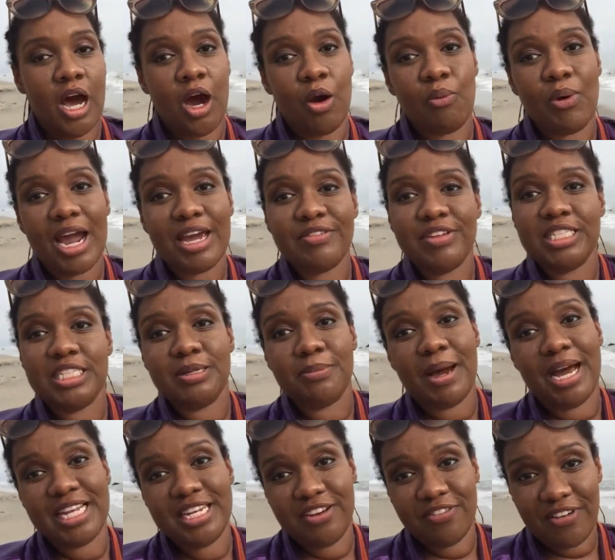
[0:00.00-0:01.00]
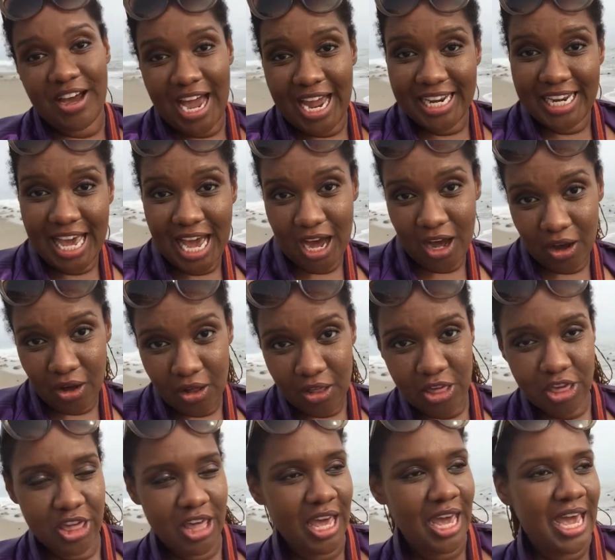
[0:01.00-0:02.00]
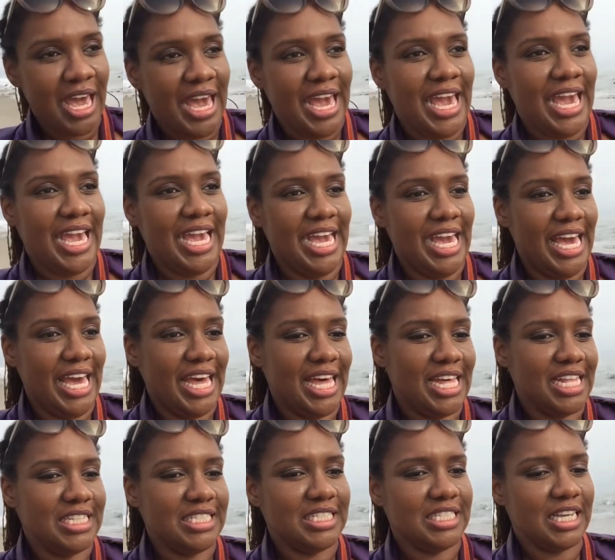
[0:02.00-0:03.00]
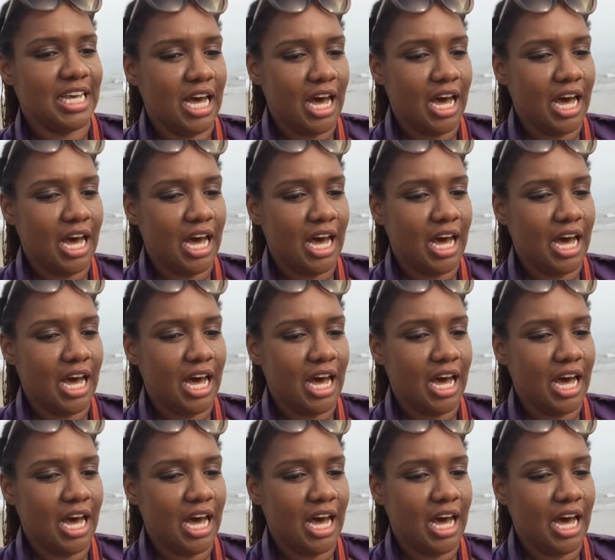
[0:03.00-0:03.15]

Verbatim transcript: arriving to my divine health and